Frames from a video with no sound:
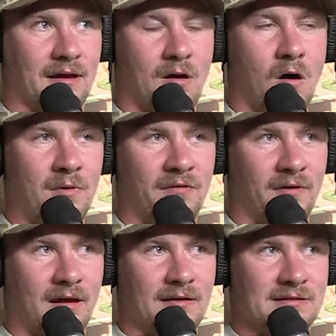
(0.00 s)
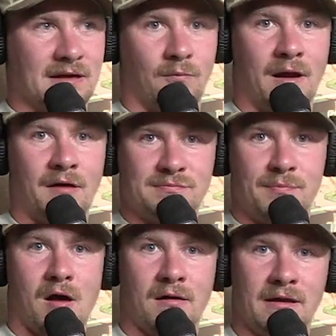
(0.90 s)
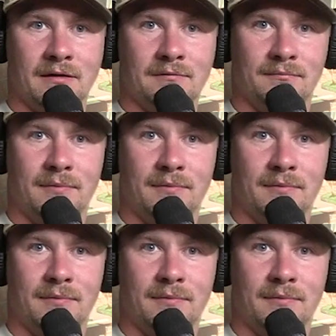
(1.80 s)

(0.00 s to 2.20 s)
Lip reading: all my friends, like when I was partying